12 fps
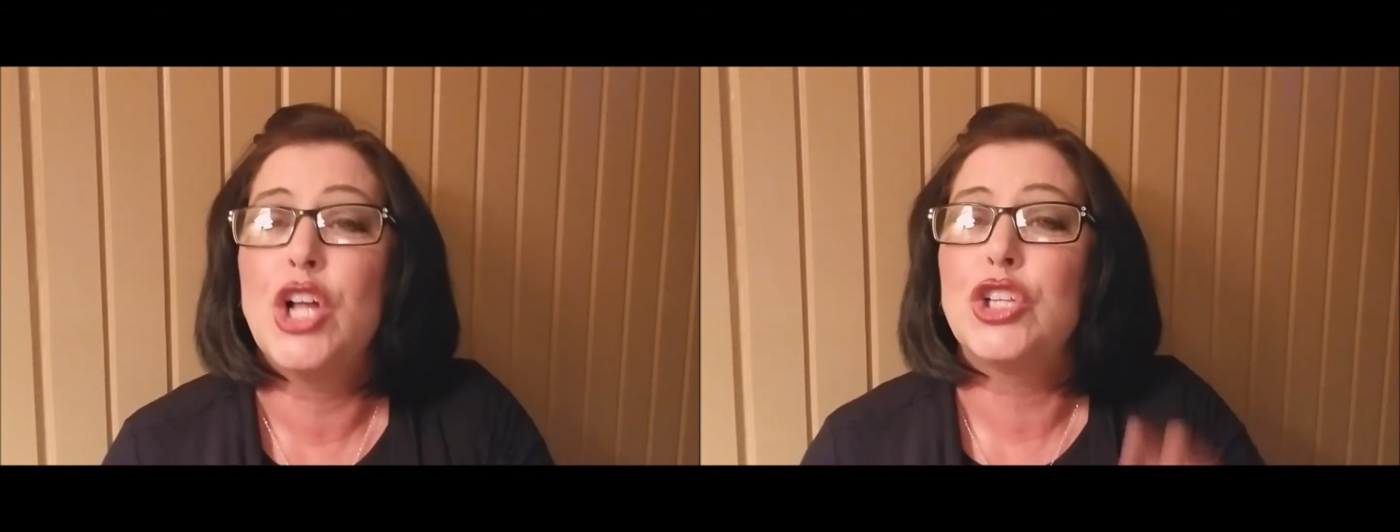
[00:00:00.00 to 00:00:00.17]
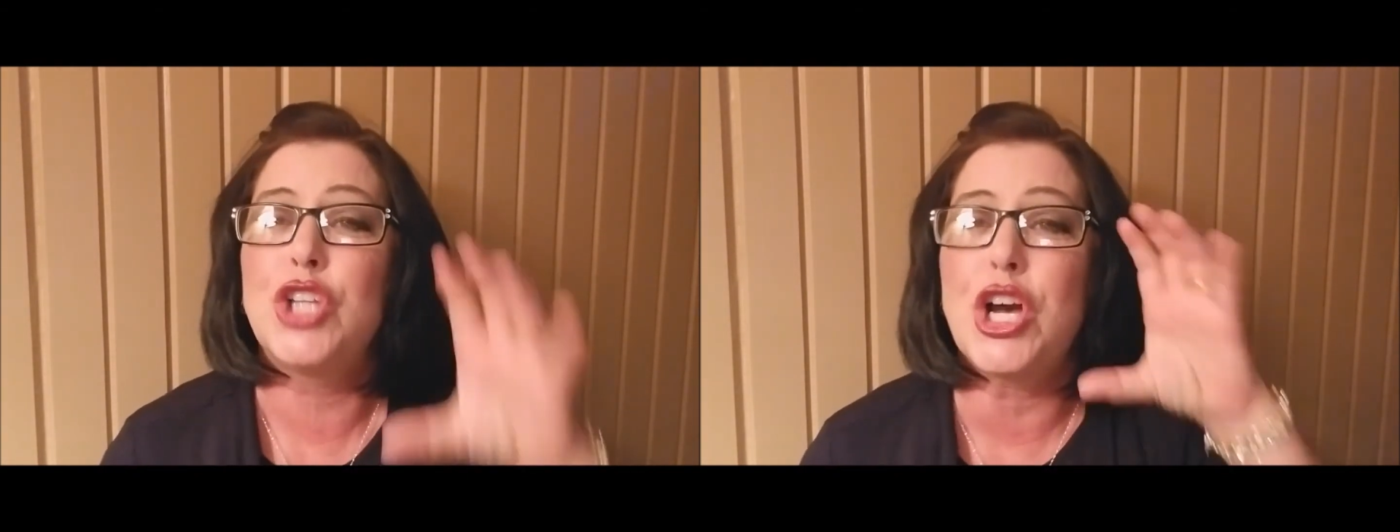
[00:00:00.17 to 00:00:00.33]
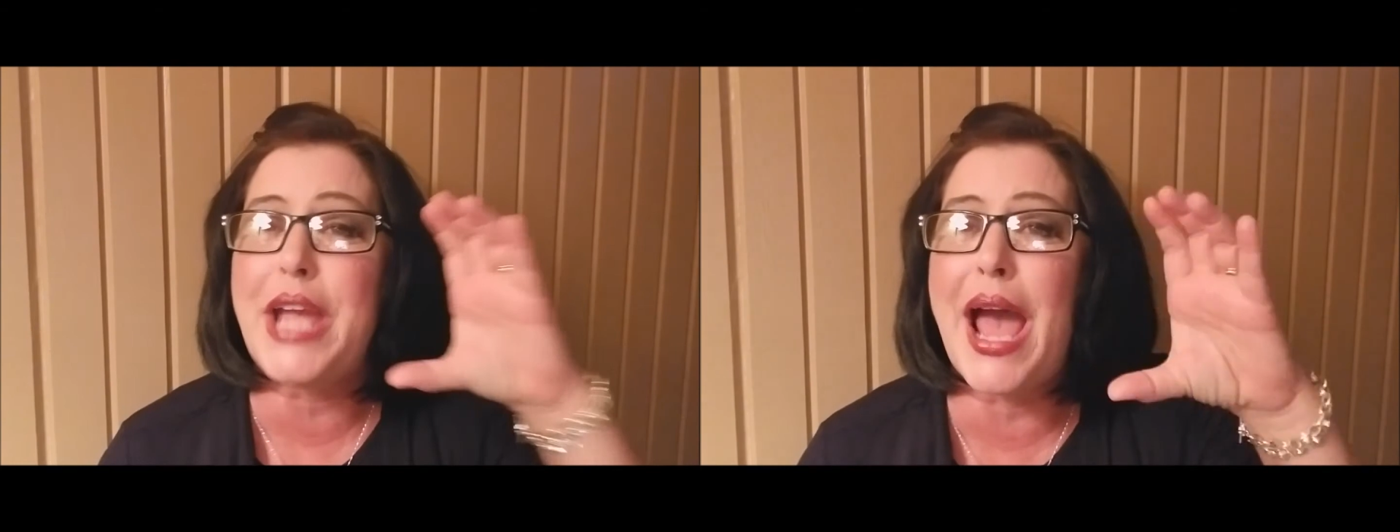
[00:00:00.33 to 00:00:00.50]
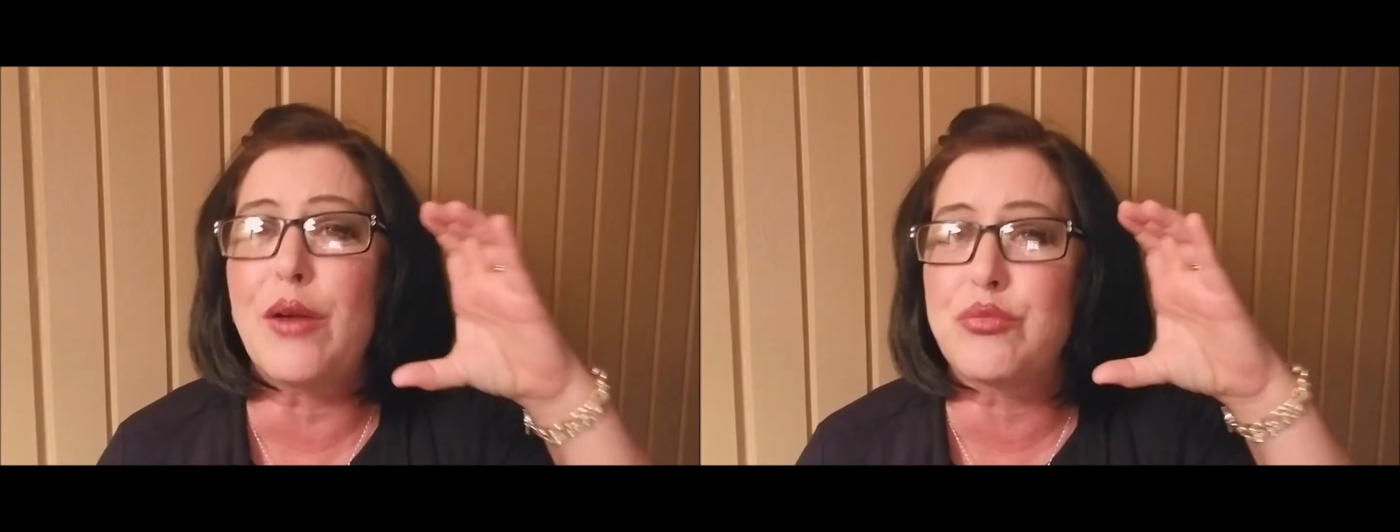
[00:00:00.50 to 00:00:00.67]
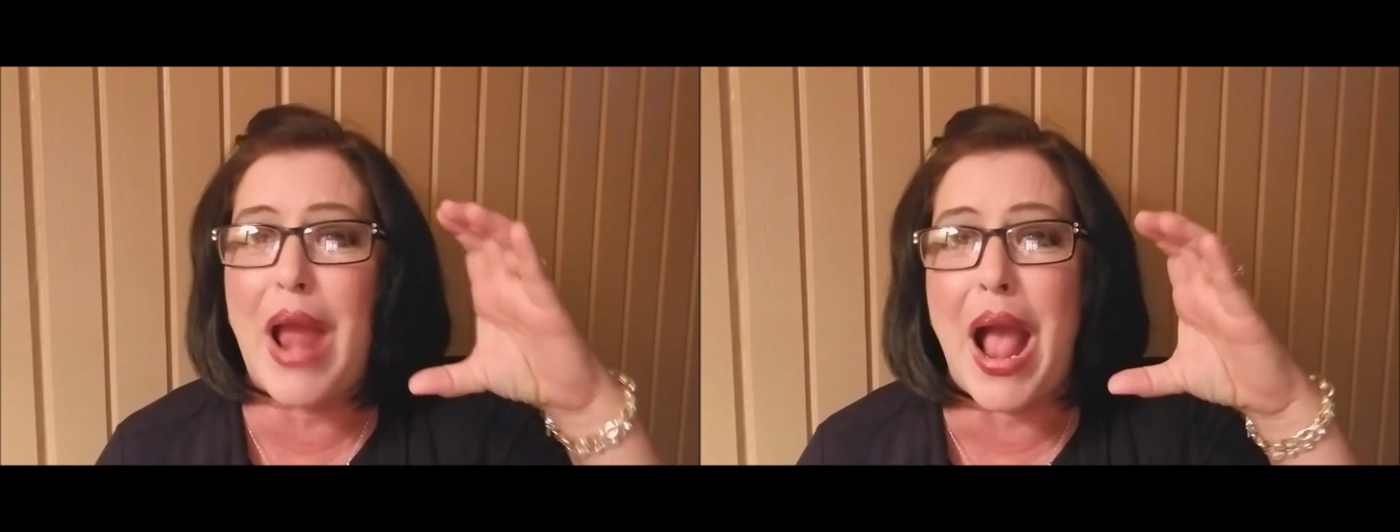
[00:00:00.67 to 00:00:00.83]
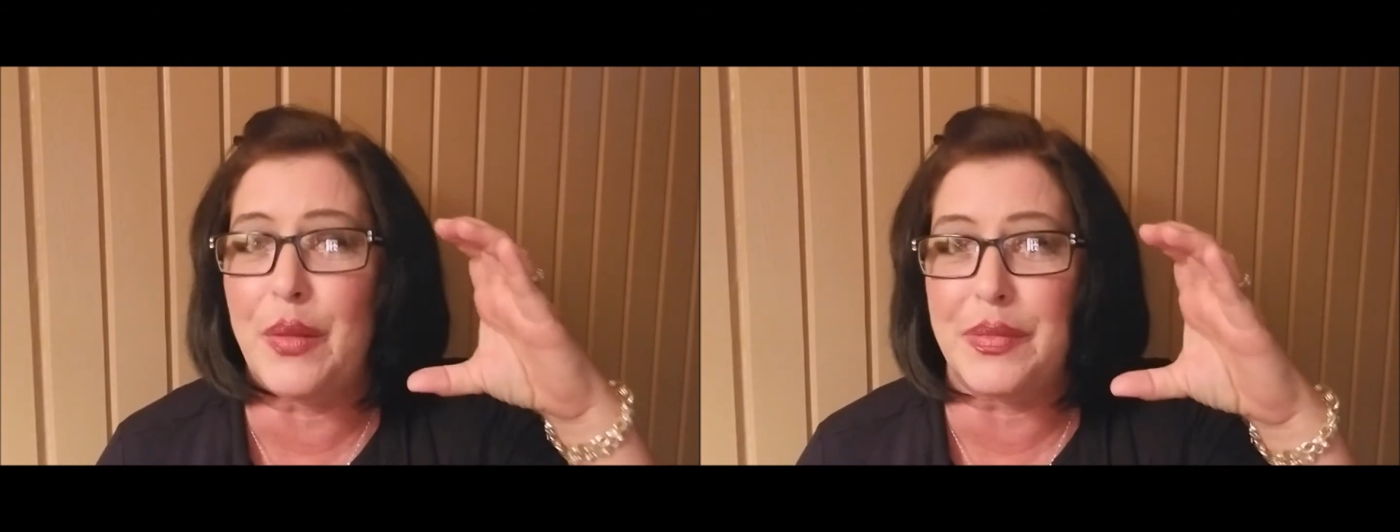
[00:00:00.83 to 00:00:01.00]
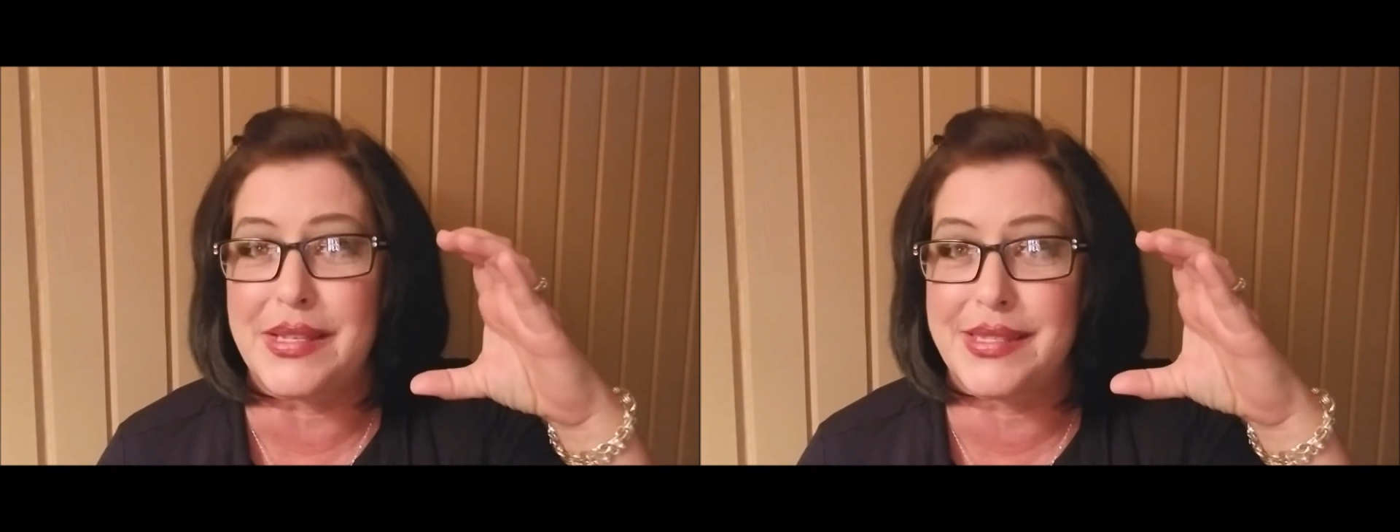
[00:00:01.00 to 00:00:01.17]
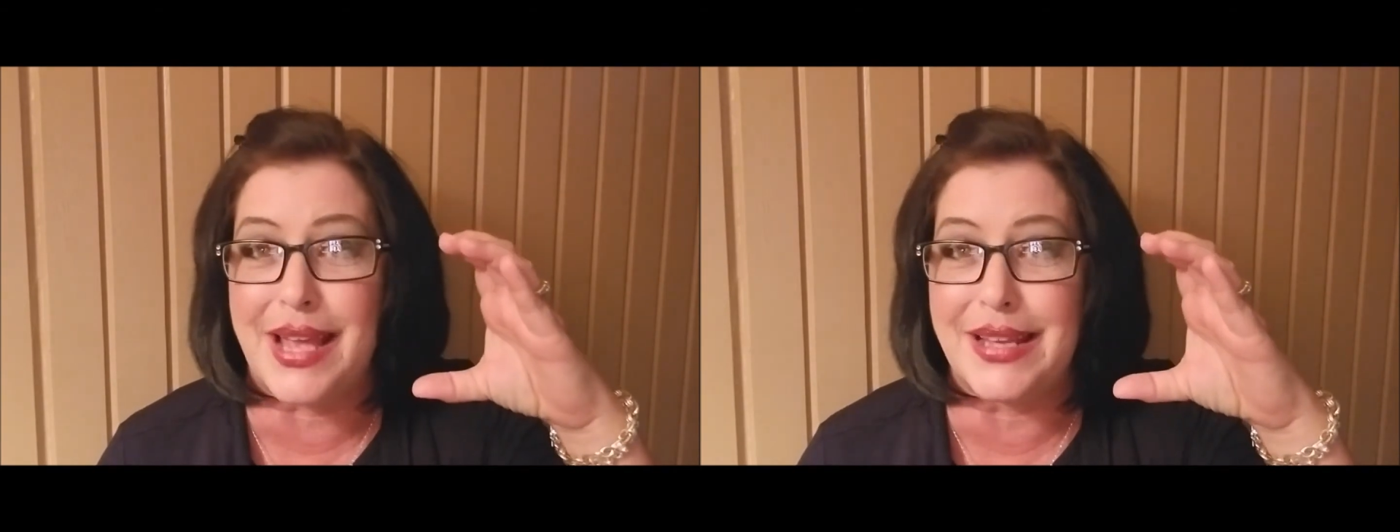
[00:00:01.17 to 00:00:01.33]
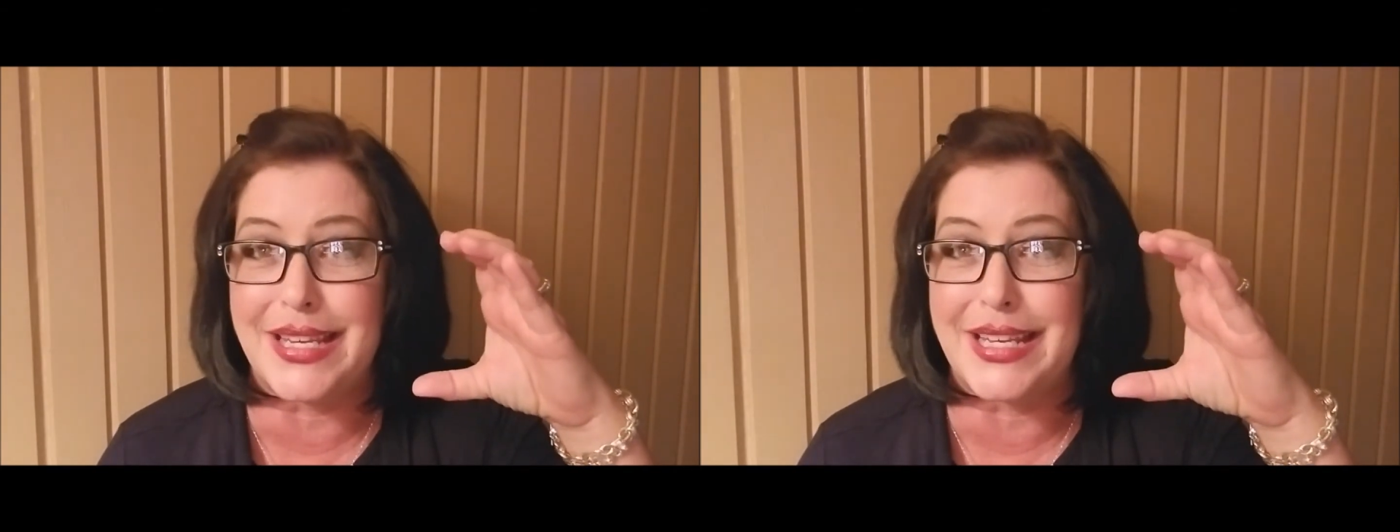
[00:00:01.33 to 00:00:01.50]
look how round this
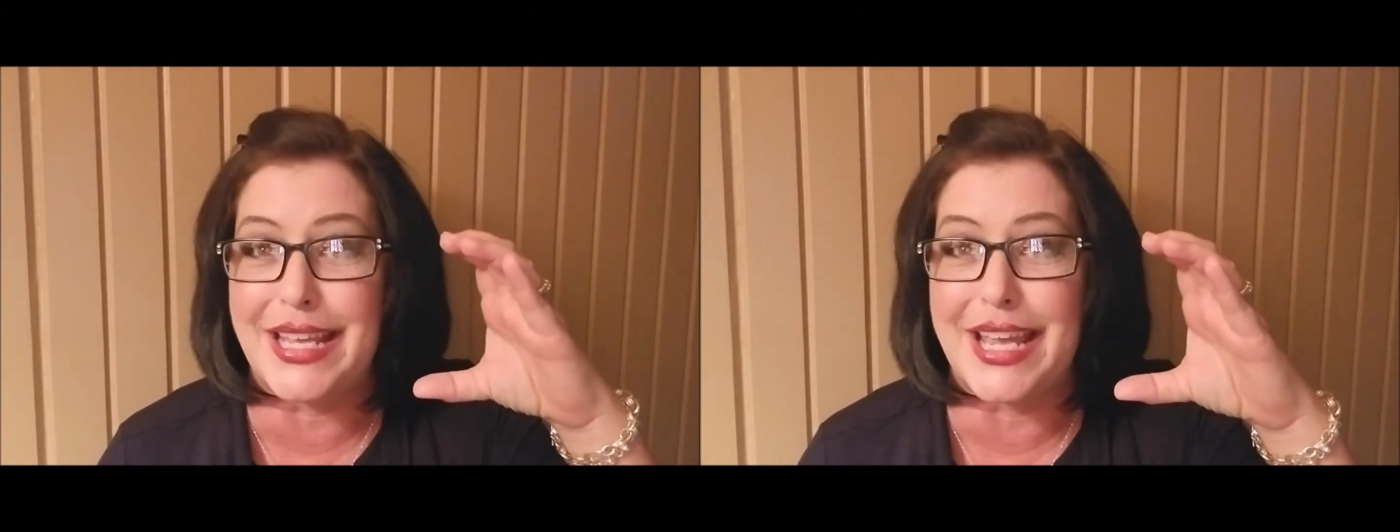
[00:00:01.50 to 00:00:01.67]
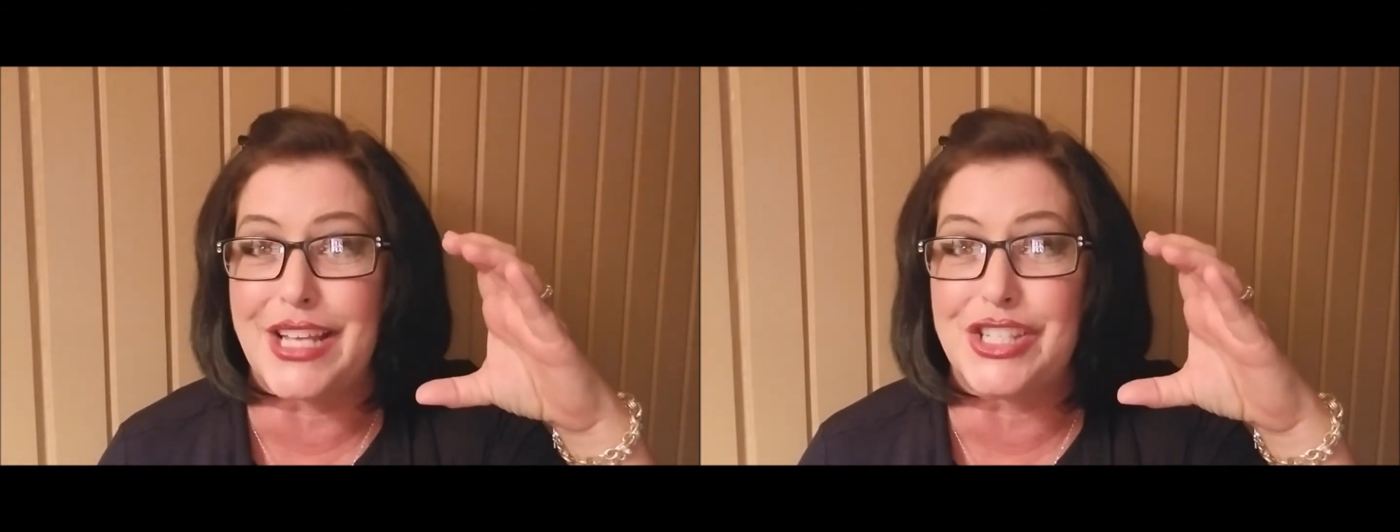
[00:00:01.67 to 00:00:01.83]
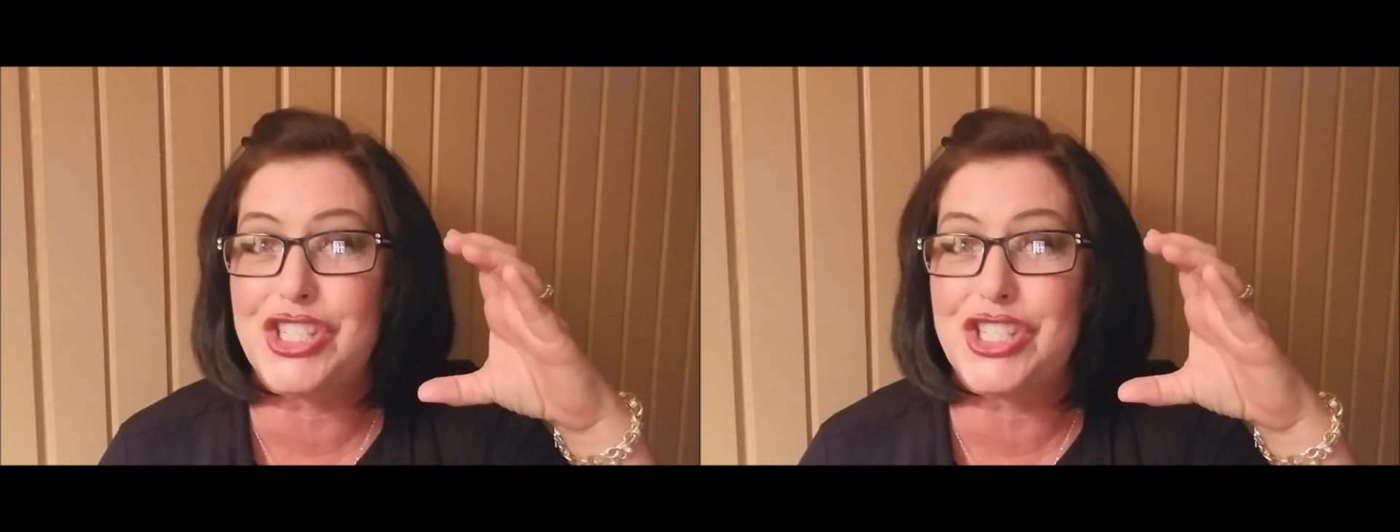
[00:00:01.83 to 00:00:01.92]
onion is."